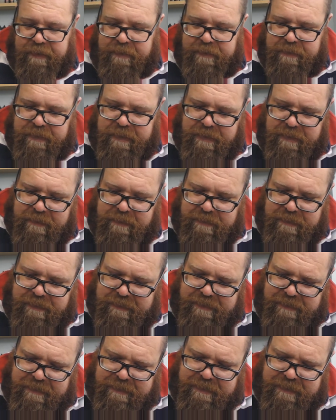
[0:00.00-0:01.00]
Now,
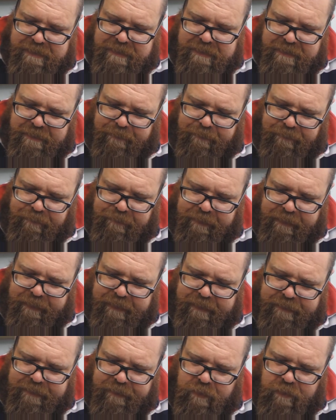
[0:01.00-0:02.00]

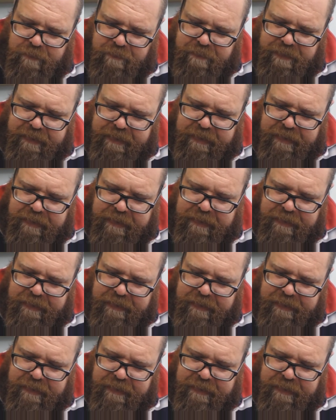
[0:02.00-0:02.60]
this could be